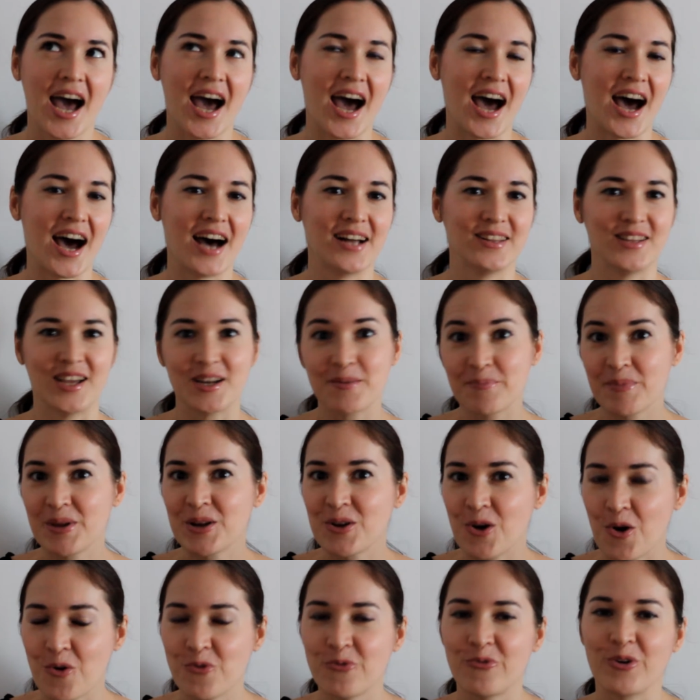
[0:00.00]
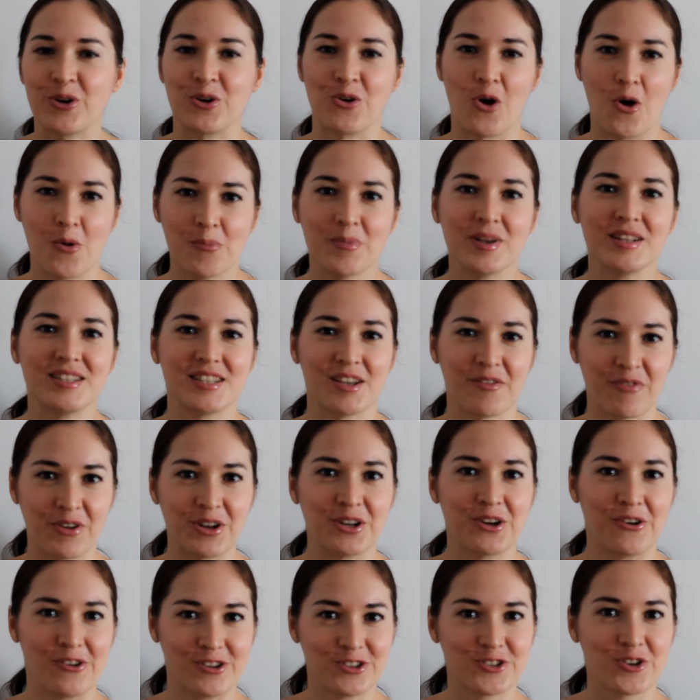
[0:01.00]
Let me know in the comments if
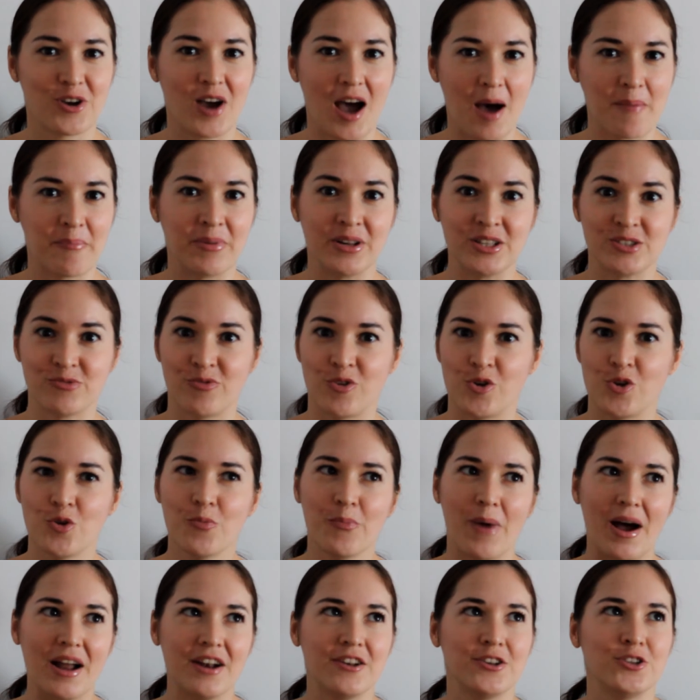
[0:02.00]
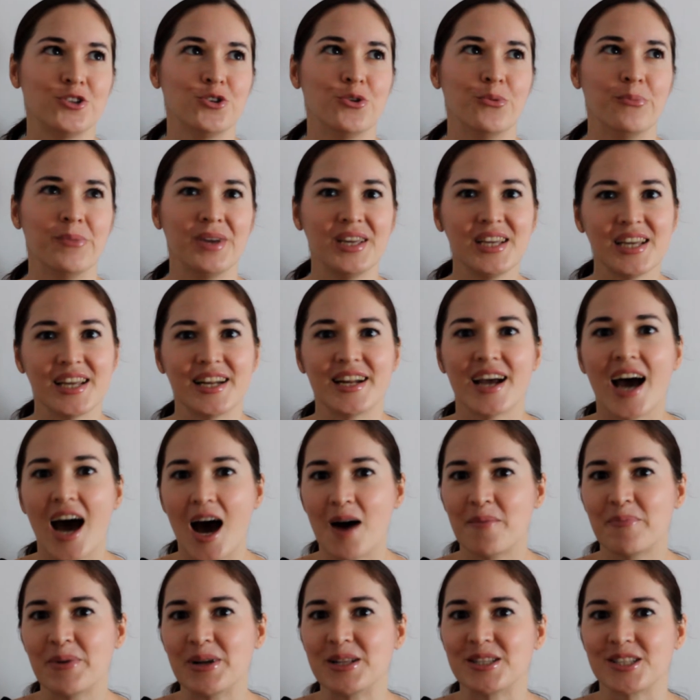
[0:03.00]
it also happens for you, but to me it
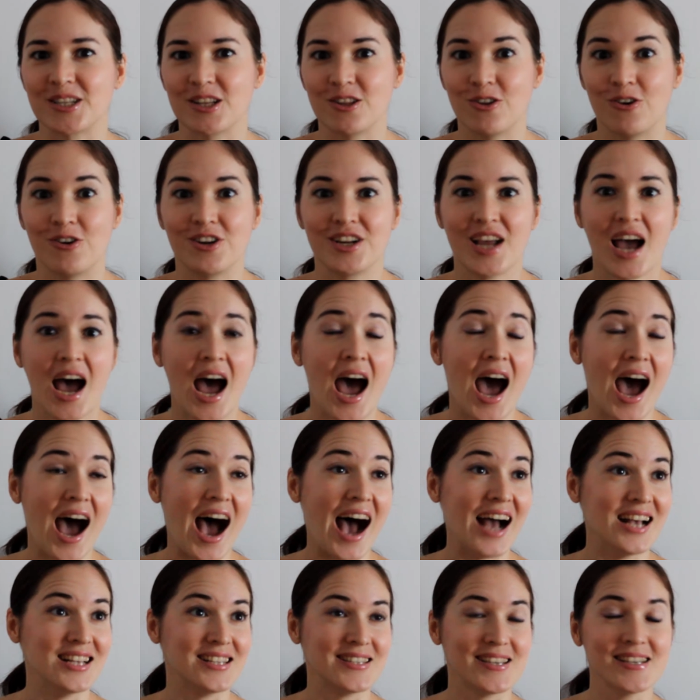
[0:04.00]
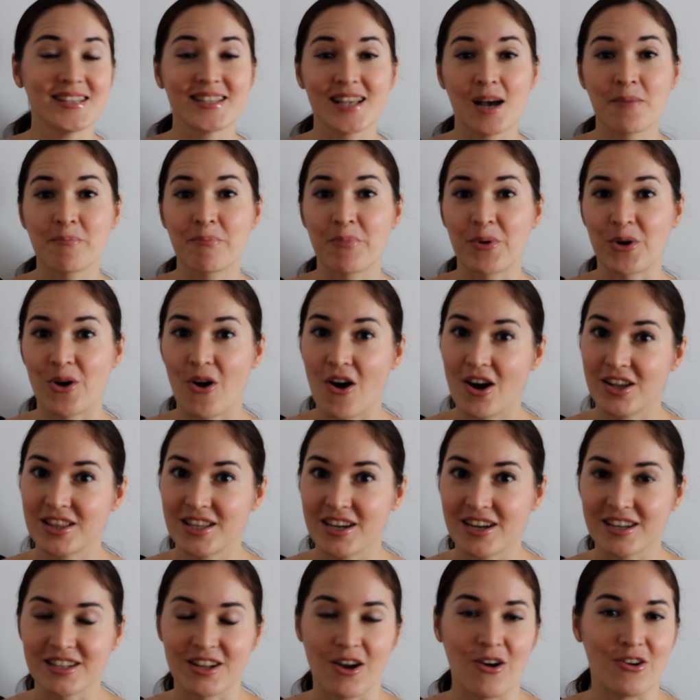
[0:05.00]
happens a lot. I see some
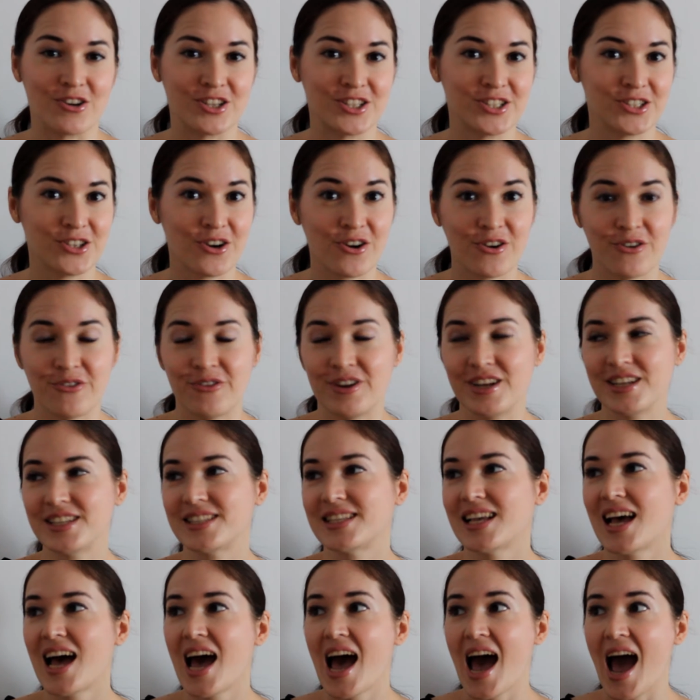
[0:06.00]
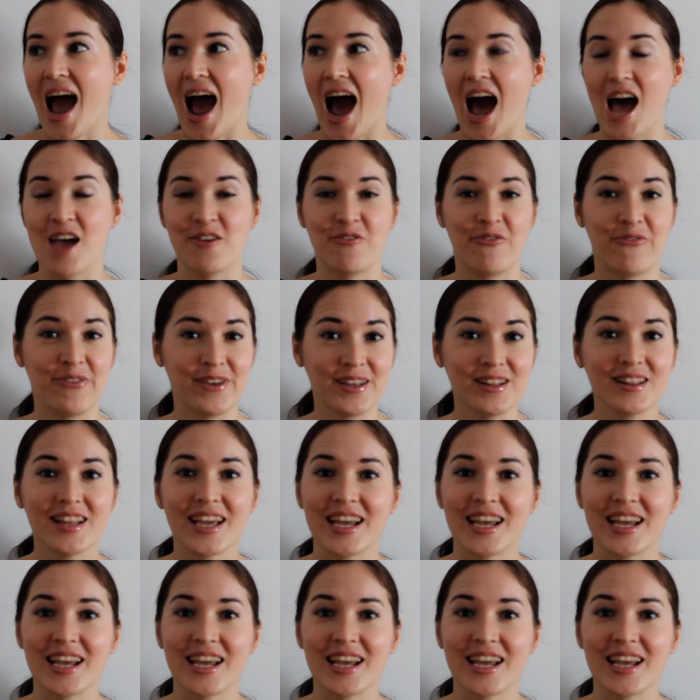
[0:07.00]
product or service, I feel